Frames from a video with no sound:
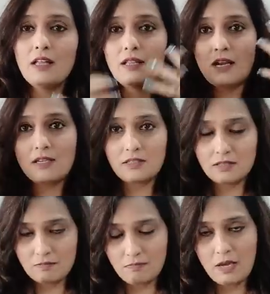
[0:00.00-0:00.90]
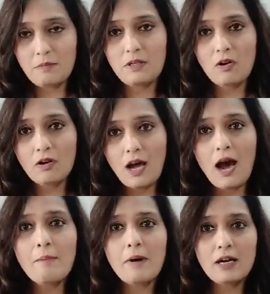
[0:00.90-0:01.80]
There is maybe not
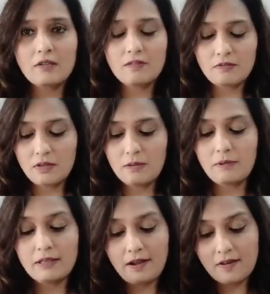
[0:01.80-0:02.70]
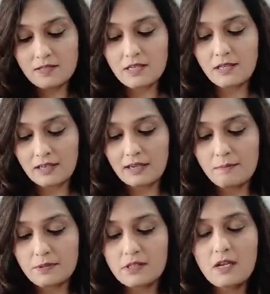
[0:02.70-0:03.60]
our part of the world, but there is an
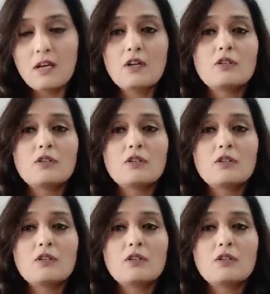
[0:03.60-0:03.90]
eclipse.